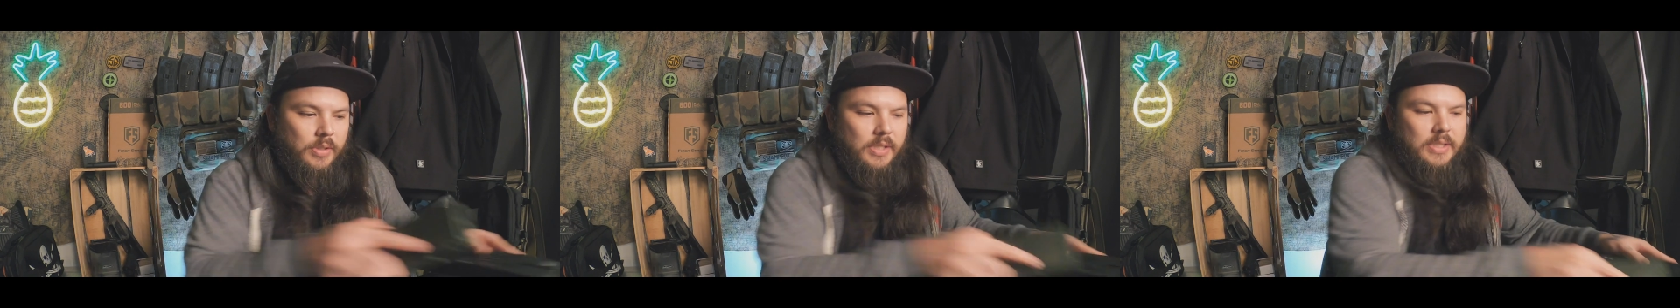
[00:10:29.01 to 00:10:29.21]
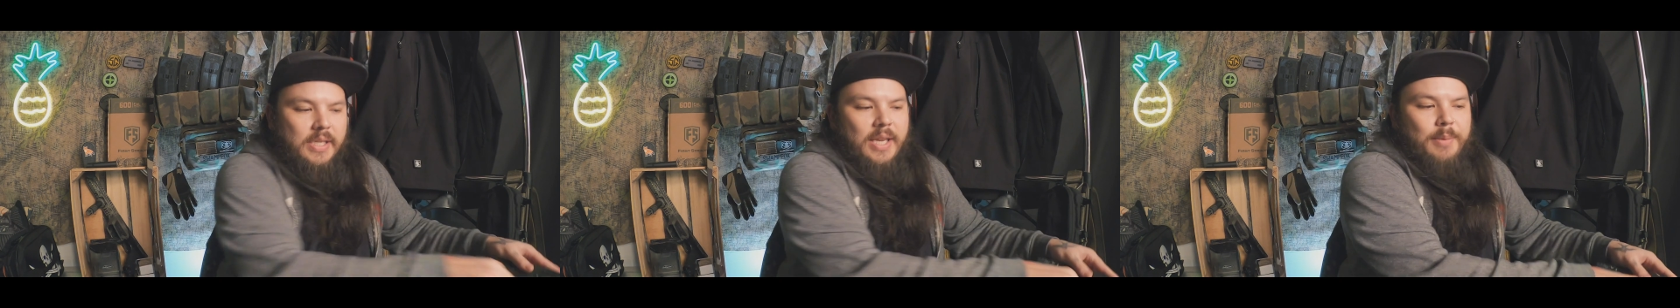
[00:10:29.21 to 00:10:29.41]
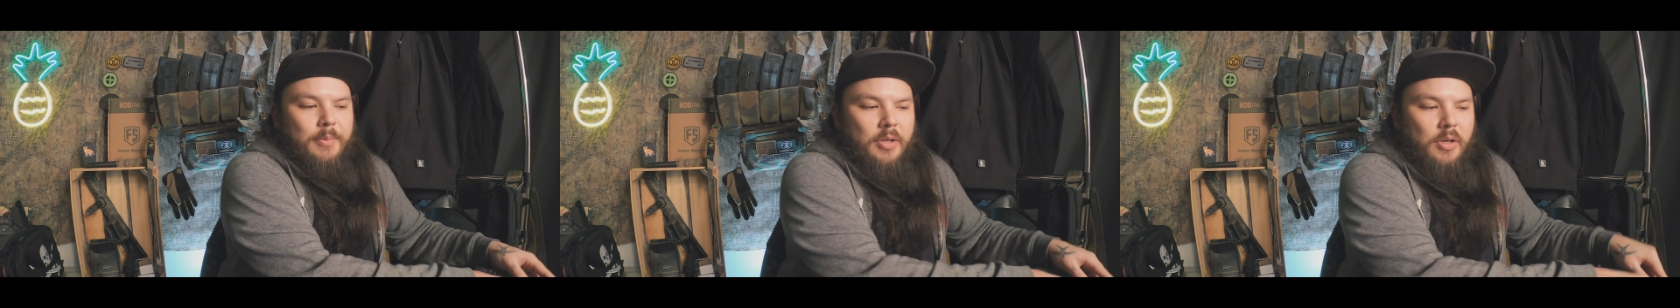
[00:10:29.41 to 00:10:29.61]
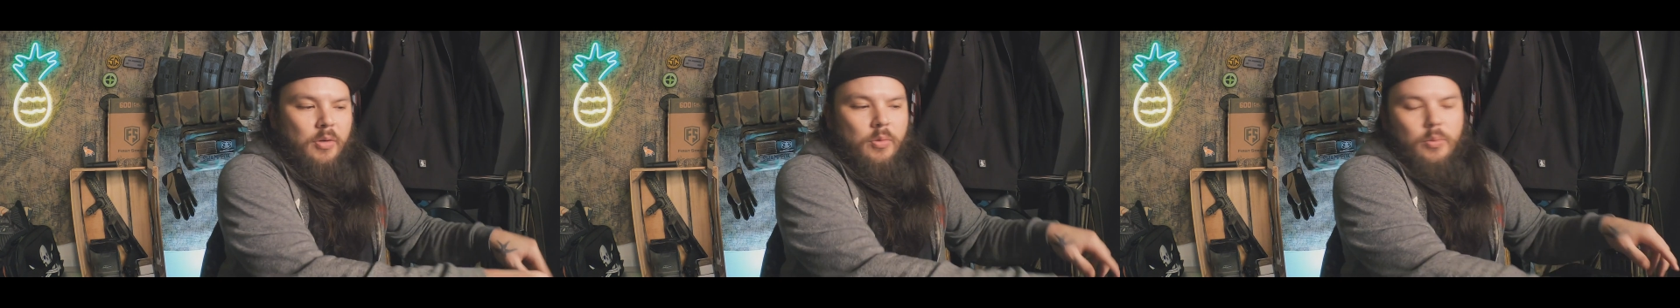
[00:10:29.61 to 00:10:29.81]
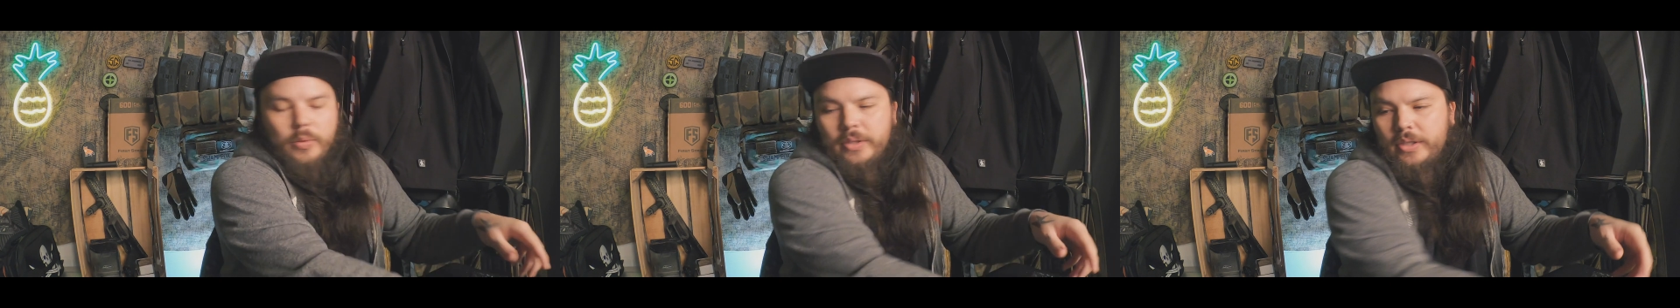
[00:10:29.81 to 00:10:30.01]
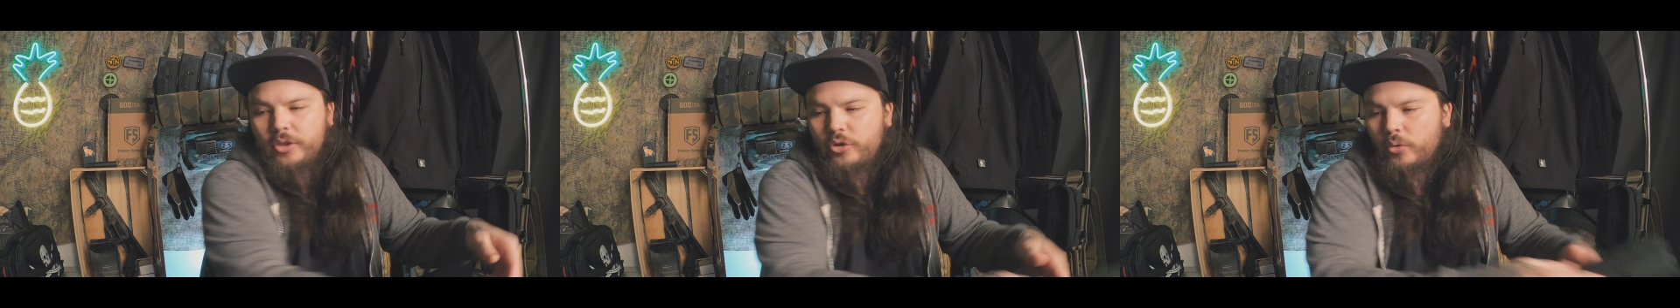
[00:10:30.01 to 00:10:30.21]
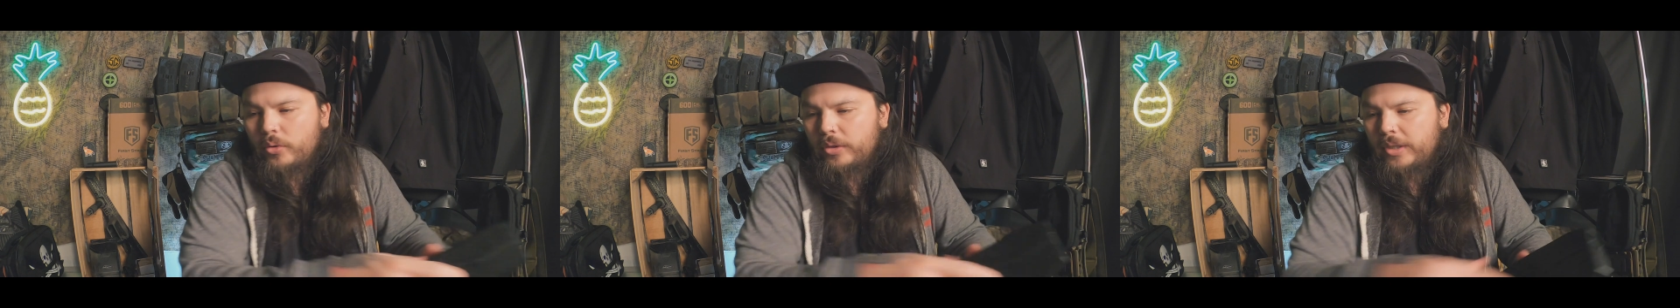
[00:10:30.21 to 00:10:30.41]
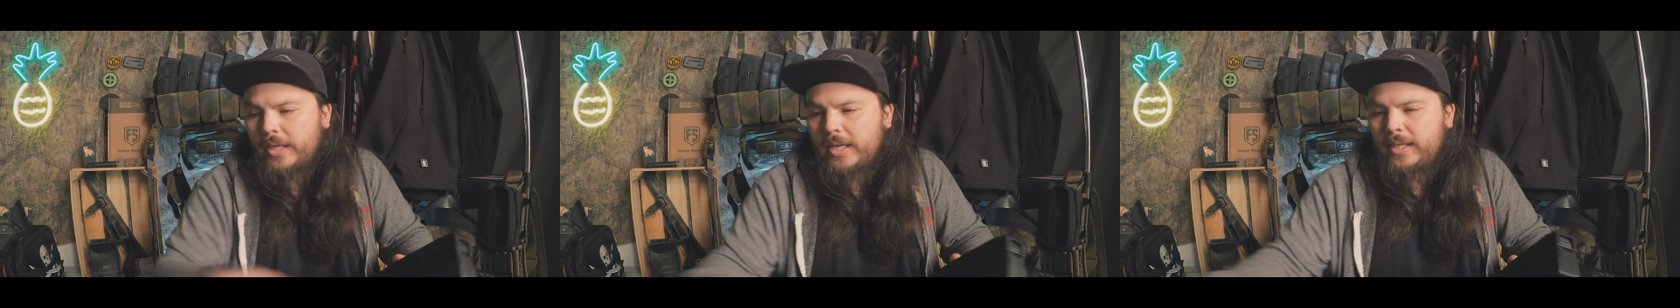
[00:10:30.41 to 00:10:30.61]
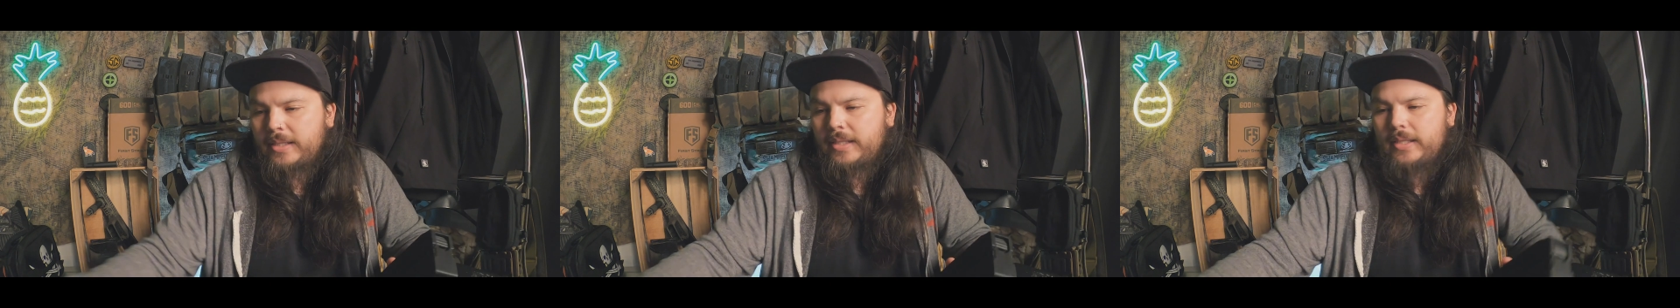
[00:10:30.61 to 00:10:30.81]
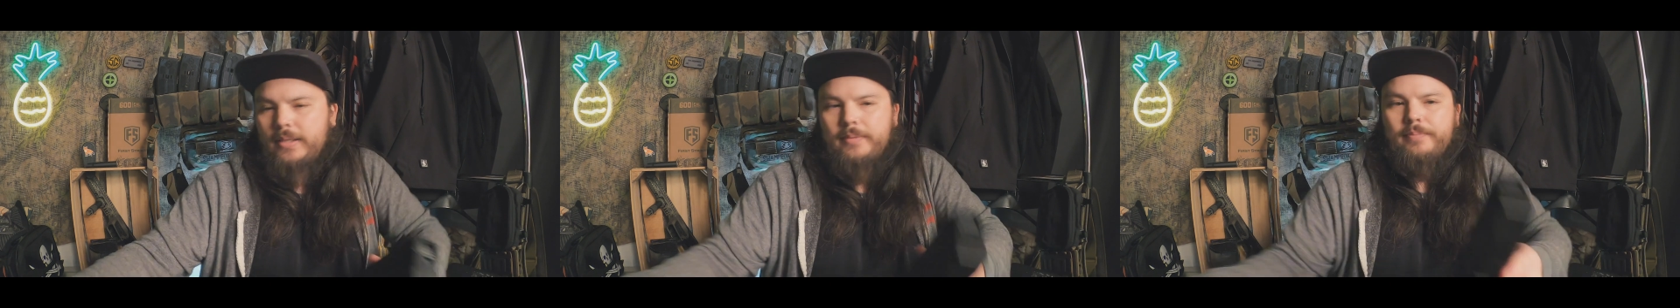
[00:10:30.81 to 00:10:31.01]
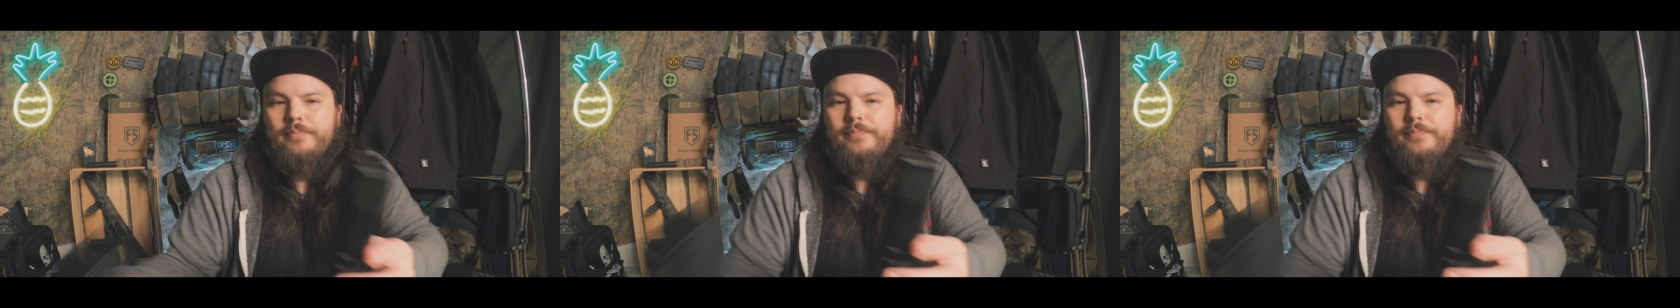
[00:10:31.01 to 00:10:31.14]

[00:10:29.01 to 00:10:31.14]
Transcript: The same go with the shorter guys.